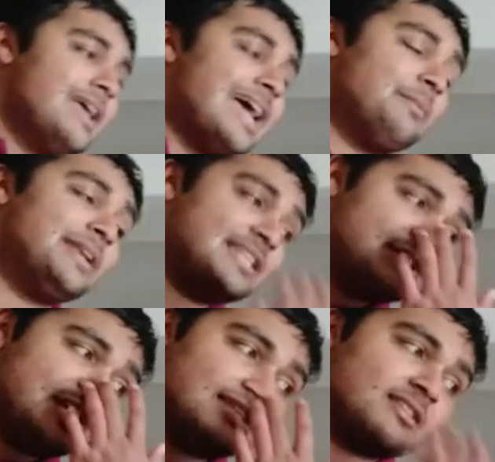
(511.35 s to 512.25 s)
And we need to
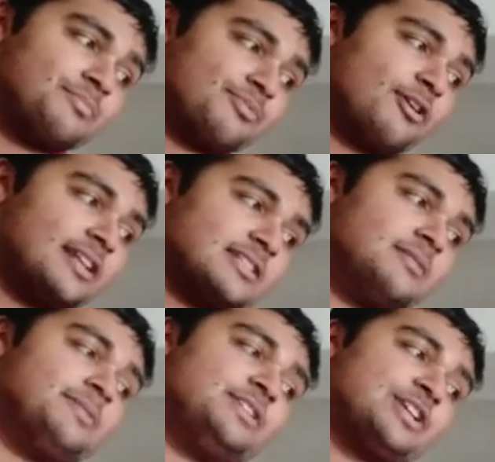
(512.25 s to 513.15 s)
check that the product of
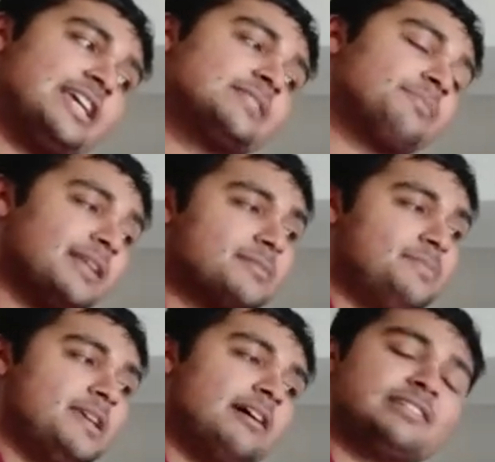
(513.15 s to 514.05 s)
the bj's plus
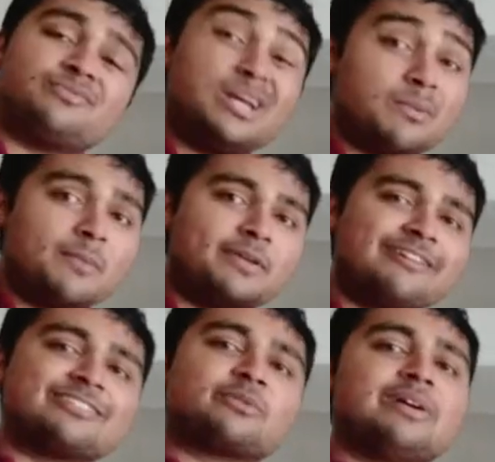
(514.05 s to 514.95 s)
bi divided by bi
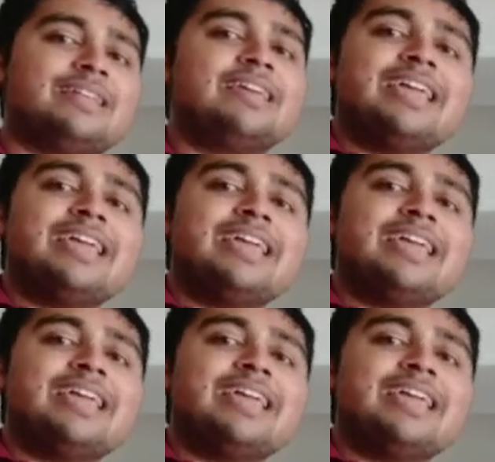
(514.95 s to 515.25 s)
squared